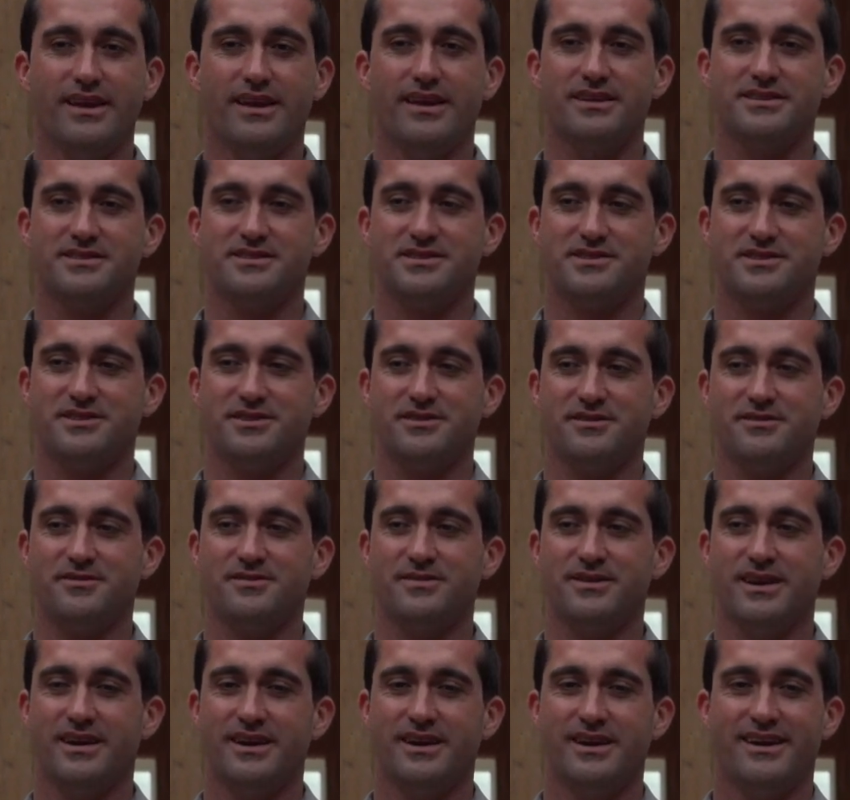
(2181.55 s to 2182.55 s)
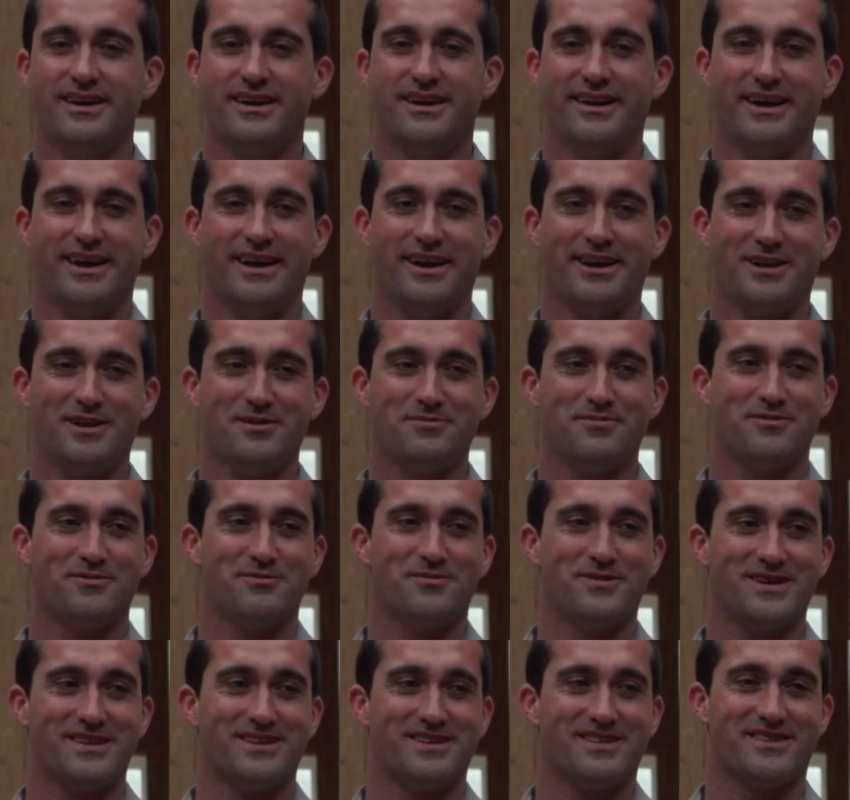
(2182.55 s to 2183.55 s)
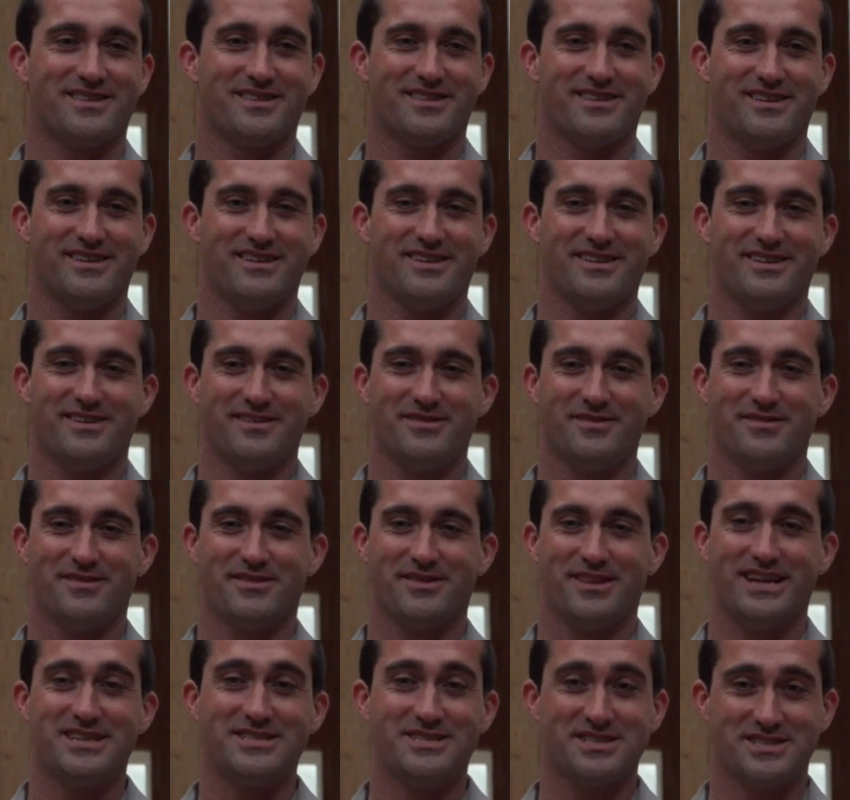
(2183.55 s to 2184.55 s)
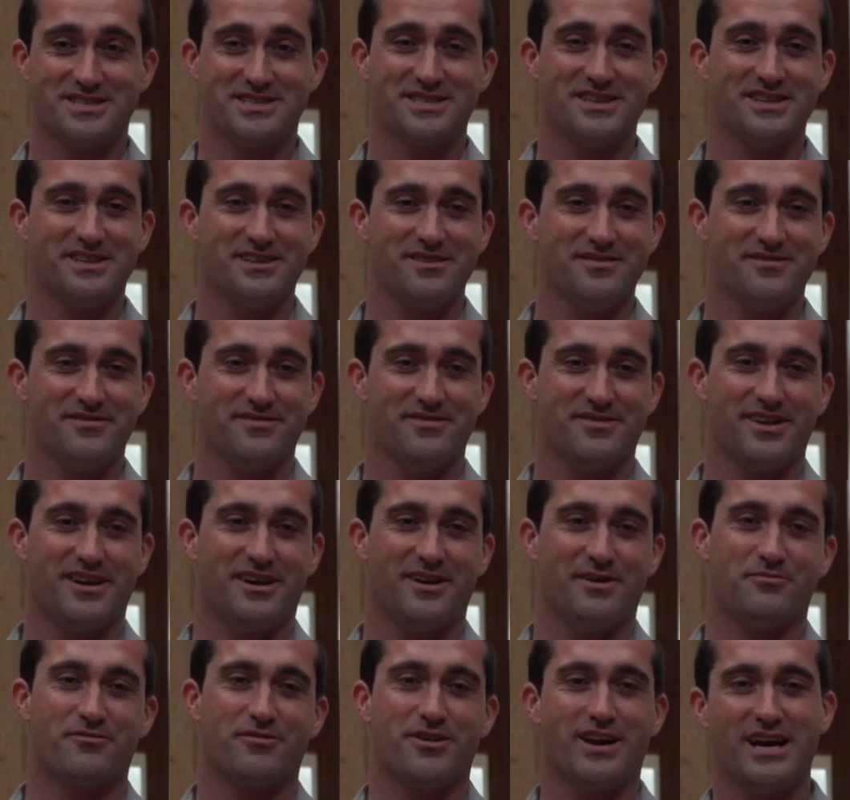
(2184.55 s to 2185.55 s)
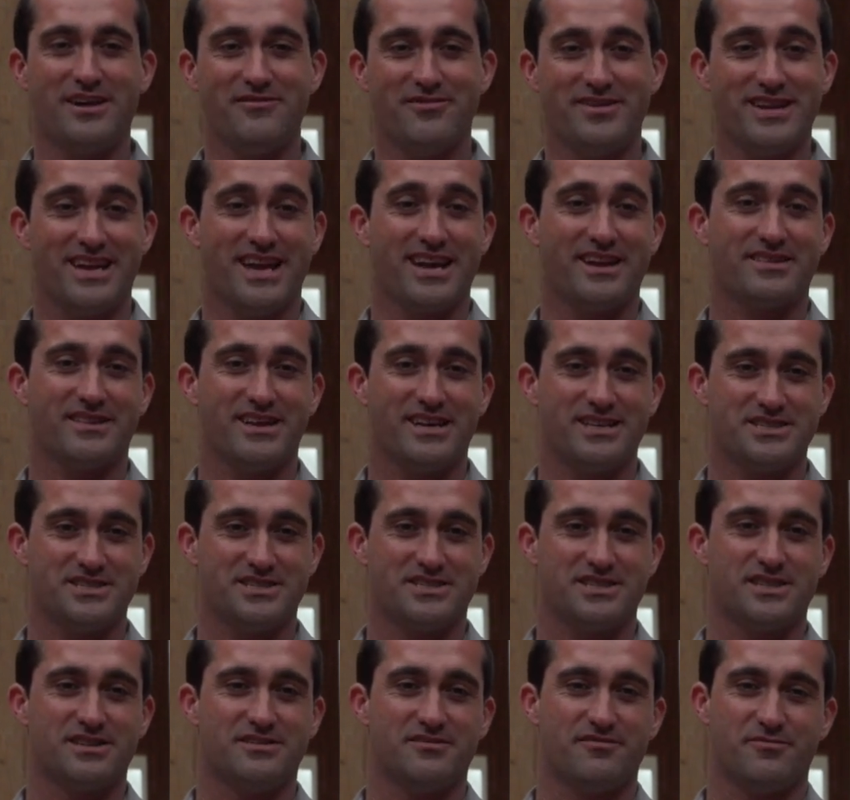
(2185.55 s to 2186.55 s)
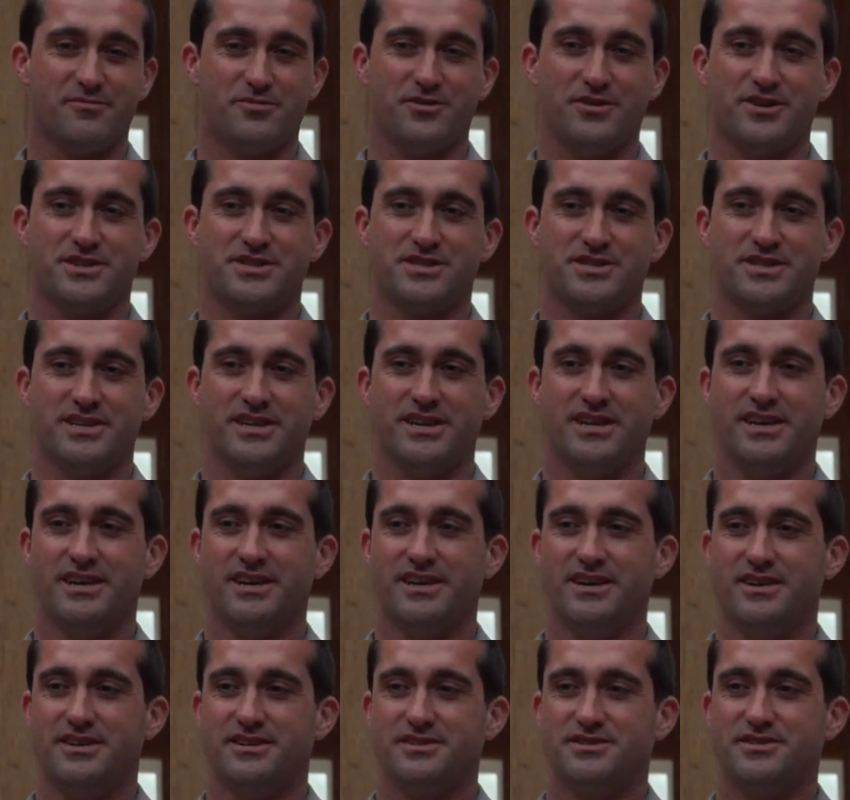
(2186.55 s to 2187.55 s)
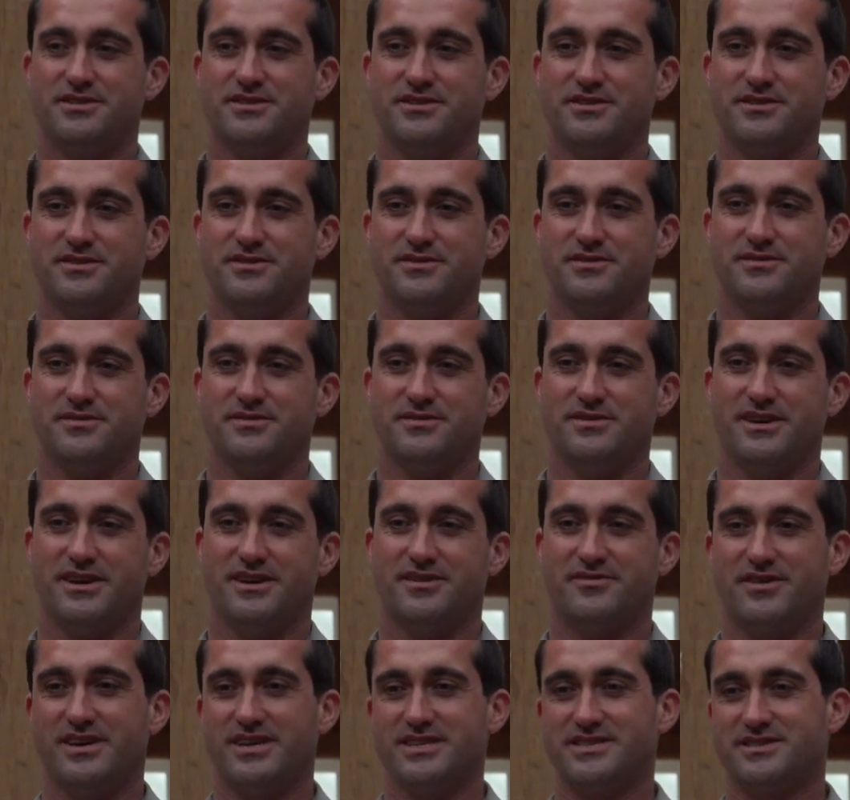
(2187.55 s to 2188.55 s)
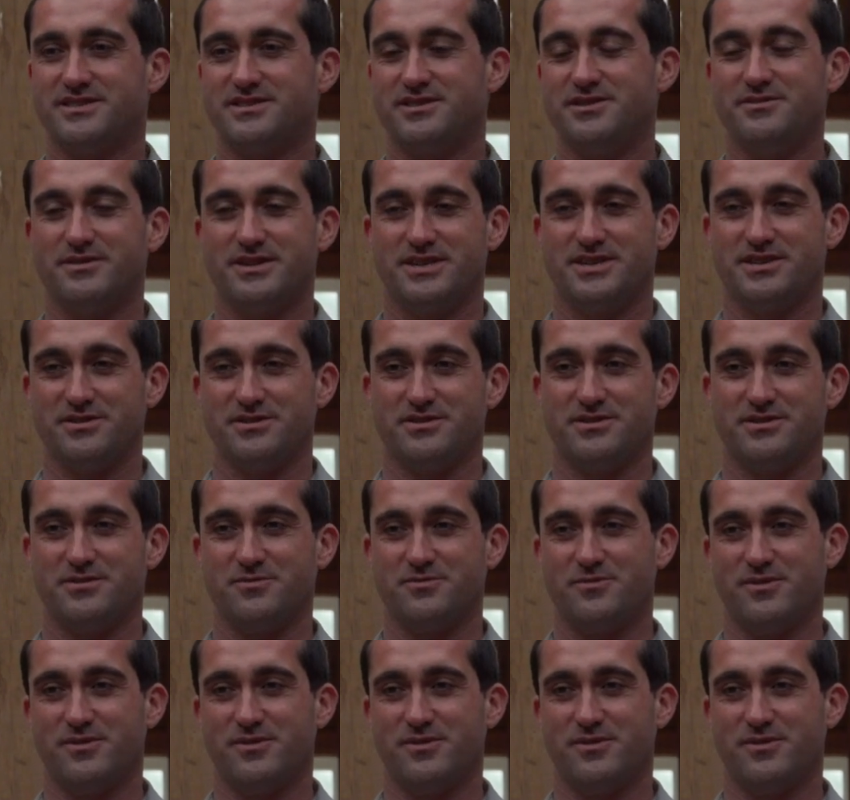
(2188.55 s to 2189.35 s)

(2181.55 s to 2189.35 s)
is to help with legislative, uh, private and legislative push to address two issues.